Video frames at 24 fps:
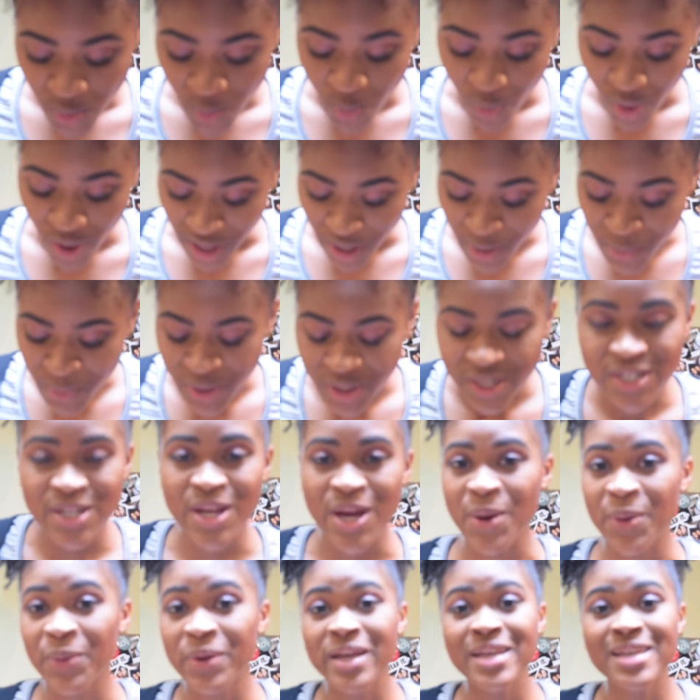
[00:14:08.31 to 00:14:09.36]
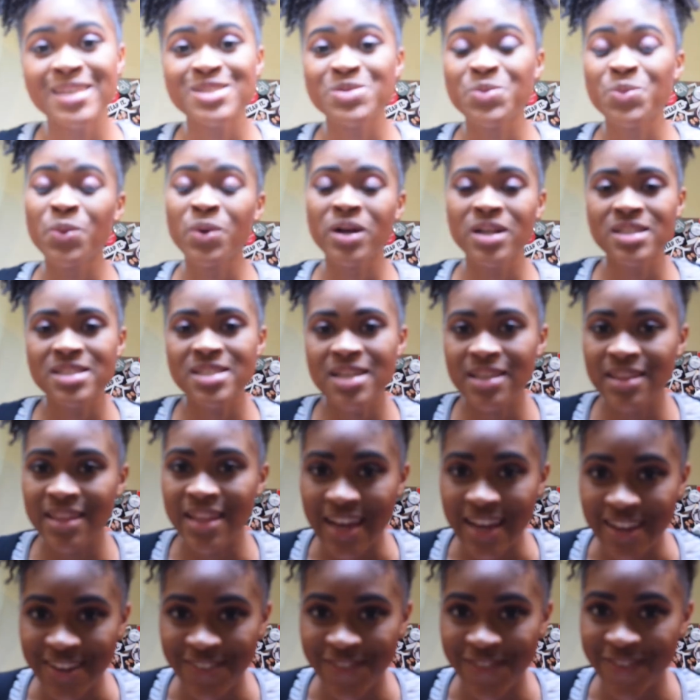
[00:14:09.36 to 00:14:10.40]
What I want to know is, what is it
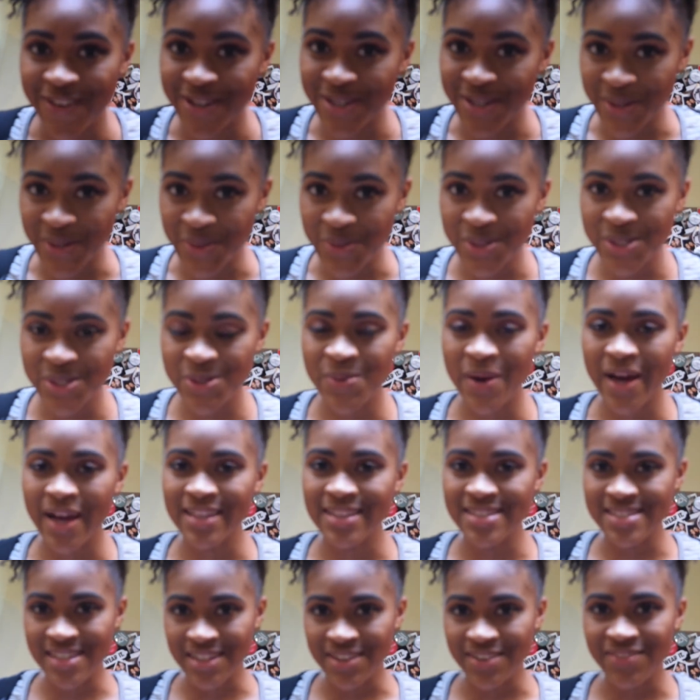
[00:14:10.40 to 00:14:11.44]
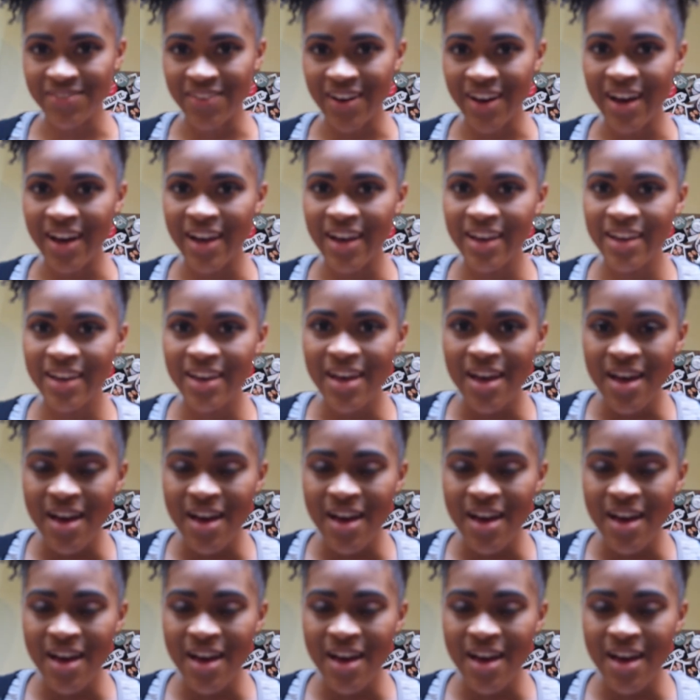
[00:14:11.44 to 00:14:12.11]
like for you to identify